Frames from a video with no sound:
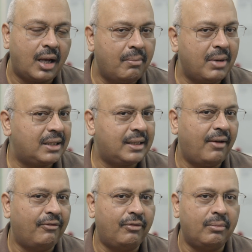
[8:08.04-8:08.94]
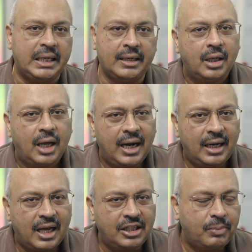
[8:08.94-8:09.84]
A must-have for me. And
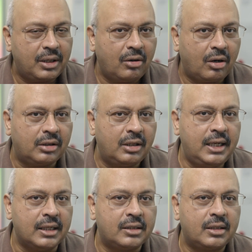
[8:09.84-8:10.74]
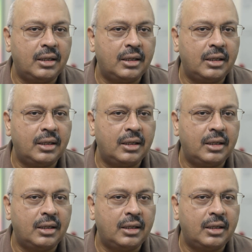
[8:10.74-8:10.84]
last but not the least,